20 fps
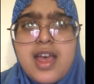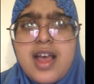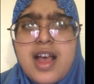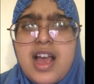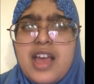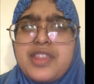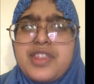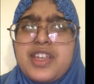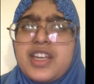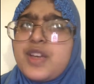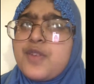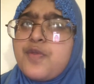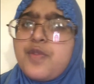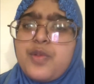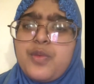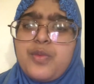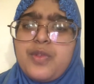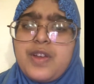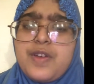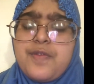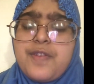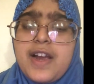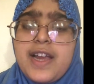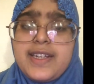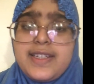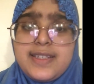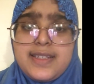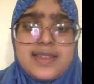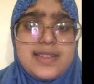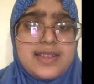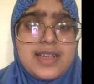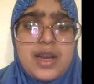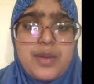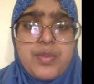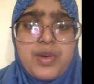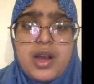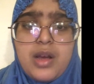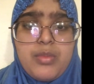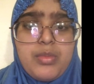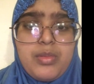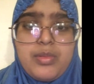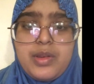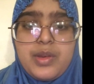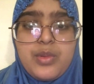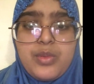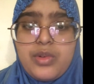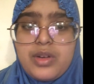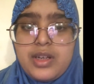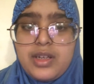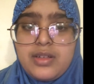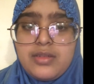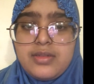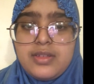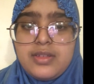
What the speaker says: I think if I didn't, I probably wouldn't